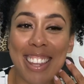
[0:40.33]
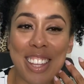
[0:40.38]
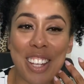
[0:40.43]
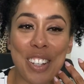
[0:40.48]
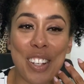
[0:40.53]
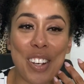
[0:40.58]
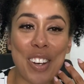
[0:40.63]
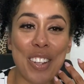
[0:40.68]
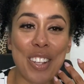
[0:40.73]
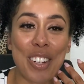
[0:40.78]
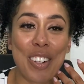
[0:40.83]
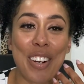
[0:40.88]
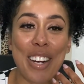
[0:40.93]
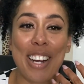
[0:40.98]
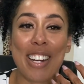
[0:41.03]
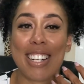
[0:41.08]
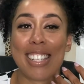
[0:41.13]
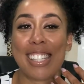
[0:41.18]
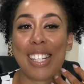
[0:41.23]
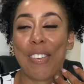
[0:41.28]
they'll look on the
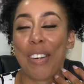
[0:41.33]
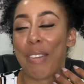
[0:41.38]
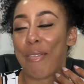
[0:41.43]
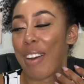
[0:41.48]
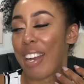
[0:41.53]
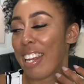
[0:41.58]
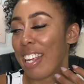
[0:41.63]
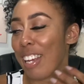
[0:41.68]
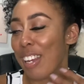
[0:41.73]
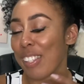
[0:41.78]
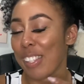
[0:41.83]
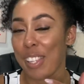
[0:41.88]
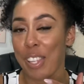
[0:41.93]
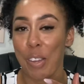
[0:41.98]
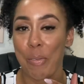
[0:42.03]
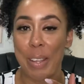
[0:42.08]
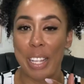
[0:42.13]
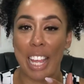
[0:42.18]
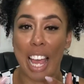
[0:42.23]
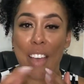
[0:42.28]
ground and see one of my nails and they'll
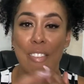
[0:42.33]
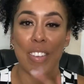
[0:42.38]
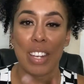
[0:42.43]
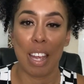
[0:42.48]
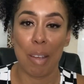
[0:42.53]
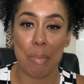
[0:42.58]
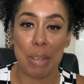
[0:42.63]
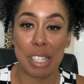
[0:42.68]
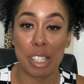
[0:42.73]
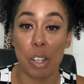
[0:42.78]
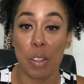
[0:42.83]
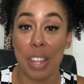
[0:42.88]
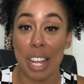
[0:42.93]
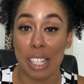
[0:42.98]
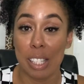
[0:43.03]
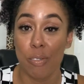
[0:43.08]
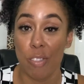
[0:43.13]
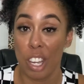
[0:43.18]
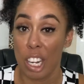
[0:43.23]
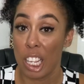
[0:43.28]
be laughing at me. So
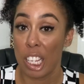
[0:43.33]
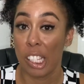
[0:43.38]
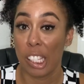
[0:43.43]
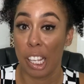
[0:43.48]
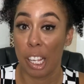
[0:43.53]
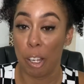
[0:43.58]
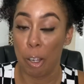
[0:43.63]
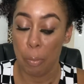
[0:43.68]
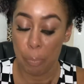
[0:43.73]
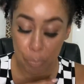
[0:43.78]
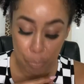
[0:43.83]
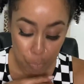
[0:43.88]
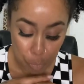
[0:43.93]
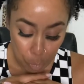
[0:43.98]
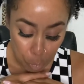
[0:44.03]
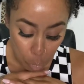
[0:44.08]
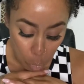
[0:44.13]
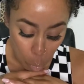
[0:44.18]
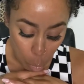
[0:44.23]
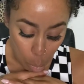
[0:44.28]
that's funny as hell.
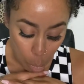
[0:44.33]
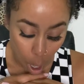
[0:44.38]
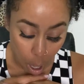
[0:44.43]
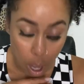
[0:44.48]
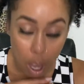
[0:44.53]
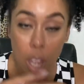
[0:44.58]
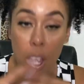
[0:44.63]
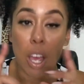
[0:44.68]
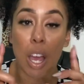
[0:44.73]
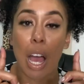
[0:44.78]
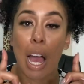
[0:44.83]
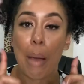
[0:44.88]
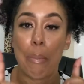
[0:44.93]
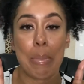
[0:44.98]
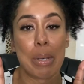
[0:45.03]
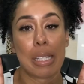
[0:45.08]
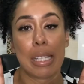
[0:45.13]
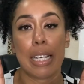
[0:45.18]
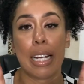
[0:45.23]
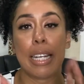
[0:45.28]
I'm
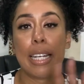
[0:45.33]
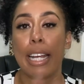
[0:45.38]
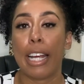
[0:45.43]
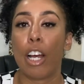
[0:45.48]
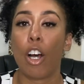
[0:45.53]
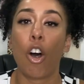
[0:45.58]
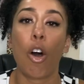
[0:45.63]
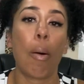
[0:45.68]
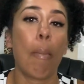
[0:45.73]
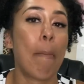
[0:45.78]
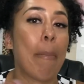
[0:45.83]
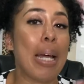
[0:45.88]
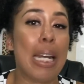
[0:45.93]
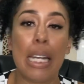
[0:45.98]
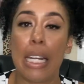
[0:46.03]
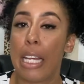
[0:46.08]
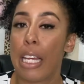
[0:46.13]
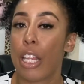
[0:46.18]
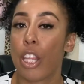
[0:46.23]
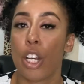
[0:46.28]
missing a nail, but
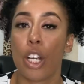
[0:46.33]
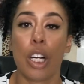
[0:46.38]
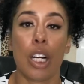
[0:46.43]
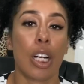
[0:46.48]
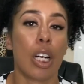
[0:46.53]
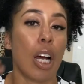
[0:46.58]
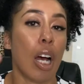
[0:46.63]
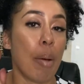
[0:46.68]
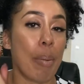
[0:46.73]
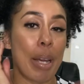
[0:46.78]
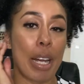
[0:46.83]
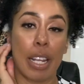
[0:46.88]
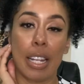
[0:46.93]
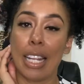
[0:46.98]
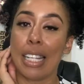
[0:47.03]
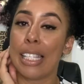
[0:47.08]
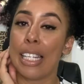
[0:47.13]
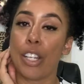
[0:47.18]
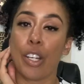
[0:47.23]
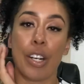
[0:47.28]
neither, I'm here,
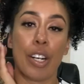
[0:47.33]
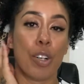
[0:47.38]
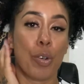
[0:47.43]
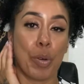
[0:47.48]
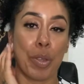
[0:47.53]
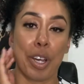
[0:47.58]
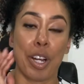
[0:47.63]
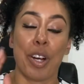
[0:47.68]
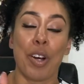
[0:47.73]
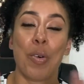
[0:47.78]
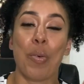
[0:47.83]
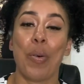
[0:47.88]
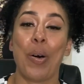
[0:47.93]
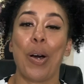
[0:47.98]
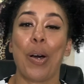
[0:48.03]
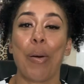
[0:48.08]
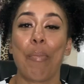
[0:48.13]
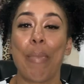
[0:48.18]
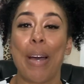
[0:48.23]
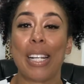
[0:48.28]
that's neither here nor there.
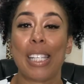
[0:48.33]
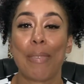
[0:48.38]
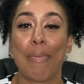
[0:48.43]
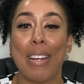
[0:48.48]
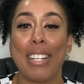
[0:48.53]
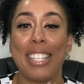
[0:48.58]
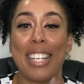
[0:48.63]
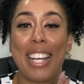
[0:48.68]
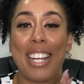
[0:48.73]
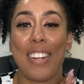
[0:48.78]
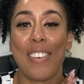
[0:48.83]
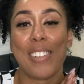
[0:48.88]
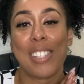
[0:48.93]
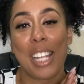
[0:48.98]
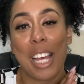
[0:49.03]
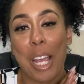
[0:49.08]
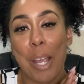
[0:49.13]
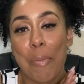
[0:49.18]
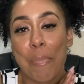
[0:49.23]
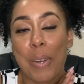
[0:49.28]
Welcome back to my channel. It's
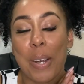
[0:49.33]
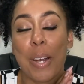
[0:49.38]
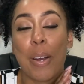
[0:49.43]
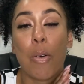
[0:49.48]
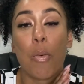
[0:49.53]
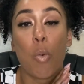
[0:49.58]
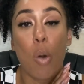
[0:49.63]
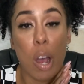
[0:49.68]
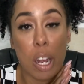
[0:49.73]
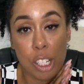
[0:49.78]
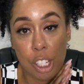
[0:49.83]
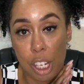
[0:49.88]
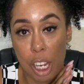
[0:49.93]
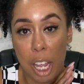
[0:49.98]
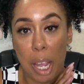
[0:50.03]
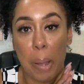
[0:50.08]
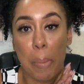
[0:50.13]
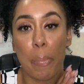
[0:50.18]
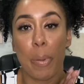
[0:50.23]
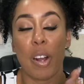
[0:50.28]
Amber, Watch
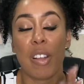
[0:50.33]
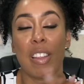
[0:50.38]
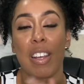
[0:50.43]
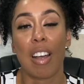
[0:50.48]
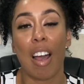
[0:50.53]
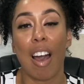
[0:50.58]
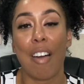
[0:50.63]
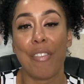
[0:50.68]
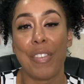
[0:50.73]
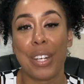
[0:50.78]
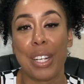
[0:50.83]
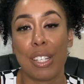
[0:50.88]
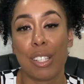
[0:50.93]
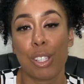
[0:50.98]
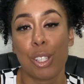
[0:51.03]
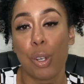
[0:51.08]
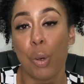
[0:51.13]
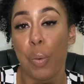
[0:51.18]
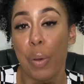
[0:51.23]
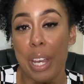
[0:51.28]
Amber, the
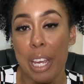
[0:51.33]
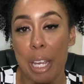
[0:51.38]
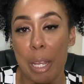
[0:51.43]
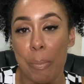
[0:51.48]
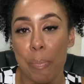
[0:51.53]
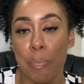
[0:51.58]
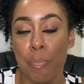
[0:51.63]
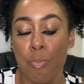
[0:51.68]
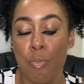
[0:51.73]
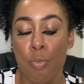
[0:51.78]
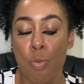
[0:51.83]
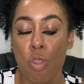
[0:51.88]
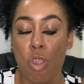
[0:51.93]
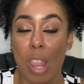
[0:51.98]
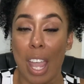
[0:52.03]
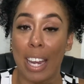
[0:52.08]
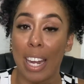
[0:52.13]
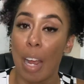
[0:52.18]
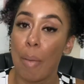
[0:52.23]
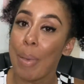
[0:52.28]
confidence queen.
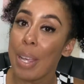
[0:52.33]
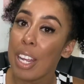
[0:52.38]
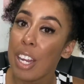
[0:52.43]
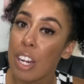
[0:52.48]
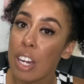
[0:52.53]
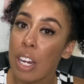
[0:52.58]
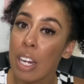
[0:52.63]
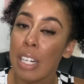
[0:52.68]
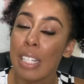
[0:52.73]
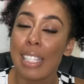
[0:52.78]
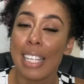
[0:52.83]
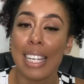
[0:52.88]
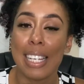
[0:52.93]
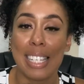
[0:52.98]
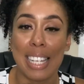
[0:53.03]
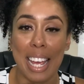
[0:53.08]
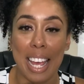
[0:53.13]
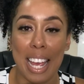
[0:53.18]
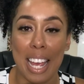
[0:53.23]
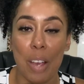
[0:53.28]
And I'm here
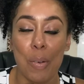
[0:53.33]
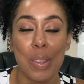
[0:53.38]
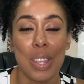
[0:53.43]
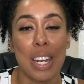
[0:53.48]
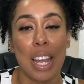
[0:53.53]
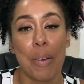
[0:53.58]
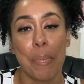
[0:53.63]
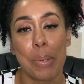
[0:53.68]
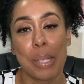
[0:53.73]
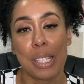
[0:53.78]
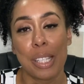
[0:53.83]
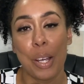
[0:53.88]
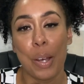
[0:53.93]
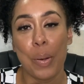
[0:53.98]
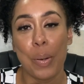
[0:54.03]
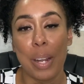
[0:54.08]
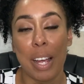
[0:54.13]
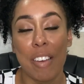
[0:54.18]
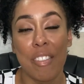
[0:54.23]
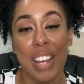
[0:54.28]
today with an
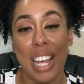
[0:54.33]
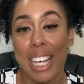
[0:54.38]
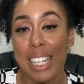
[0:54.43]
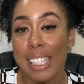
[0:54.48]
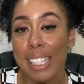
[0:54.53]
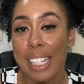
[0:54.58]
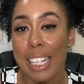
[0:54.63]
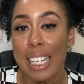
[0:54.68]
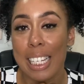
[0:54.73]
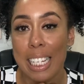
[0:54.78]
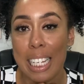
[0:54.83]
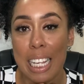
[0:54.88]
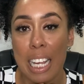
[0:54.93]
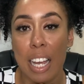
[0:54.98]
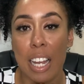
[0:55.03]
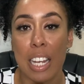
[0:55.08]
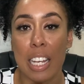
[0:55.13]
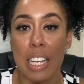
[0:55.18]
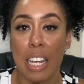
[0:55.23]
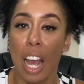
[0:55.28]
episode of STD
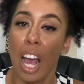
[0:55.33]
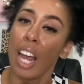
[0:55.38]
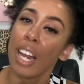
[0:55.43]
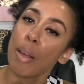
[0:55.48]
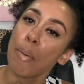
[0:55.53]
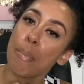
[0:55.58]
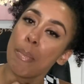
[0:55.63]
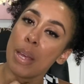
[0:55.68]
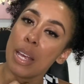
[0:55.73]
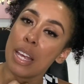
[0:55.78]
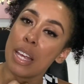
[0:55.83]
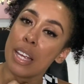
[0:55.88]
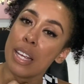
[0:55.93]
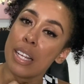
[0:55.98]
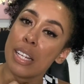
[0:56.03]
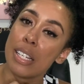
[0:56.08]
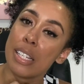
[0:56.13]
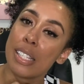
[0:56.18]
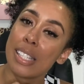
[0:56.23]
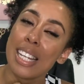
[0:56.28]

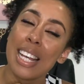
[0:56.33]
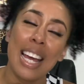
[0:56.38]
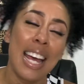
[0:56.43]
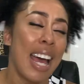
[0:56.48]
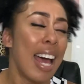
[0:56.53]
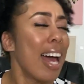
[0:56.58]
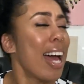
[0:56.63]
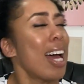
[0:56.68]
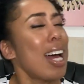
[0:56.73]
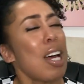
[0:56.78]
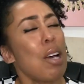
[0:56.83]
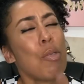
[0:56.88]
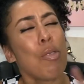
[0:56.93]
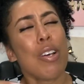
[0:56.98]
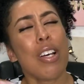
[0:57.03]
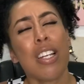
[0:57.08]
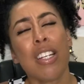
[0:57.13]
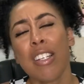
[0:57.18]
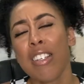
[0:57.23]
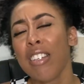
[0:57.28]
Anonymous.
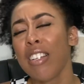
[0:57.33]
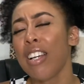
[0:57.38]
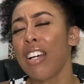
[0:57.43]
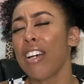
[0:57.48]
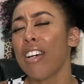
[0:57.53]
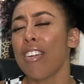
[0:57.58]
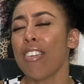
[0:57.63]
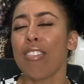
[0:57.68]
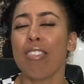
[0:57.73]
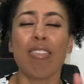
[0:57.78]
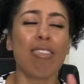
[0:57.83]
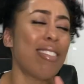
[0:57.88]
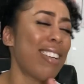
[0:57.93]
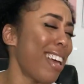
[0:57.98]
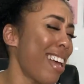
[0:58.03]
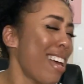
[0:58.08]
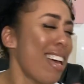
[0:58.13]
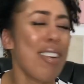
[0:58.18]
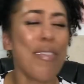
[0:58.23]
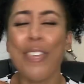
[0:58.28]
I wanna know,
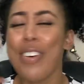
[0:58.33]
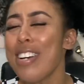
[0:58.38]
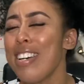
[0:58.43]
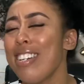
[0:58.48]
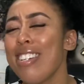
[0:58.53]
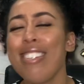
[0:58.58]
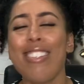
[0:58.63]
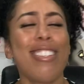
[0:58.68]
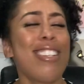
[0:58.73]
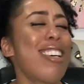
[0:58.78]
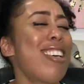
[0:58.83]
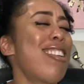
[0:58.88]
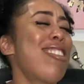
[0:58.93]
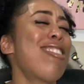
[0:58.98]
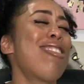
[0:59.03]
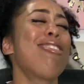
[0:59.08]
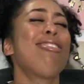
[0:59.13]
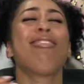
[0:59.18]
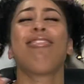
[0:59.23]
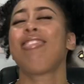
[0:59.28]
I wanna
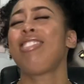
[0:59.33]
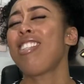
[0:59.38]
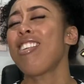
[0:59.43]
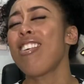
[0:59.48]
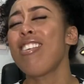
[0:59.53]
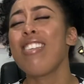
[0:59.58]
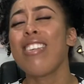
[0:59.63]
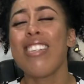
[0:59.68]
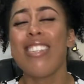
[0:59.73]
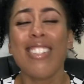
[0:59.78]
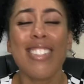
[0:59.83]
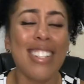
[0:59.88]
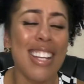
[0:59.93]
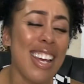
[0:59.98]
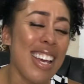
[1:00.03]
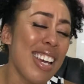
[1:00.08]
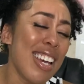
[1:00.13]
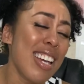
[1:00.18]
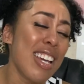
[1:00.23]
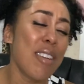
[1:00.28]
know your
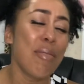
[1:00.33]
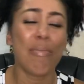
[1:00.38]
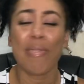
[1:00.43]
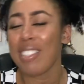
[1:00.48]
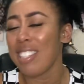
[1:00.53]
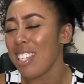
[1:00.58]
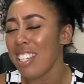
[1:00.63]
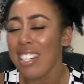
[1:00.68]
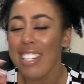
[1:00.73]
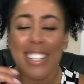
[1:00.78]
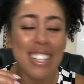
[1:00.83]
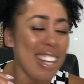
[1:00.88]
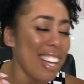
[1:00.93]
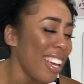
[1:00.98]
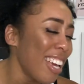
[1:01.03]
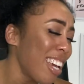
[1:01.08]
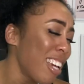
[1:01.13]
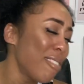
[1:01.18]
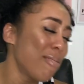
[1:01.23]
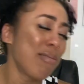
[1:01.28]
name, your
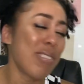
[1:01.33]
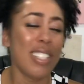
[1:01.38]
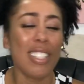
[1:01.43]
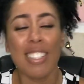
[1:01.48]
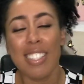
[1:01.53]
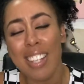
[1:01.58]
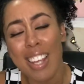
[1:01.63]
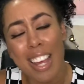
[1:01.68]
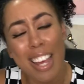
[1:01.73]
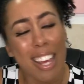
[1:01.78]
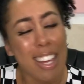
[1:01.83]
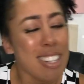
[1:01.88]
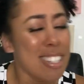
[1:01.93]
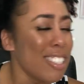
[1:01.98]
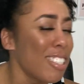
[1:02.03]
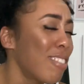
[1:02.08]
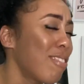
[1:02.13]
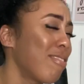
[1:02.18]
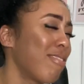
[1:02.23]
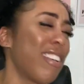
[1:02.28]
name, your
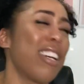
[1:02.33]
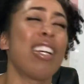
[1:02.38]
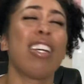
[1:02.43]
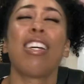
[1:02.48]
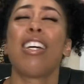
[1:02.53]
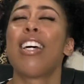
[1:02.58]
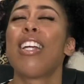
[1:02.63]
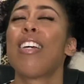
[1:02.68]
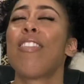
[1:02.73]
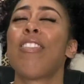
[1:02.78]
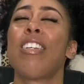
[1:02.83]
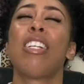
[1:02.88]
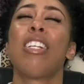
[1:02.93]
name. Why you gotta be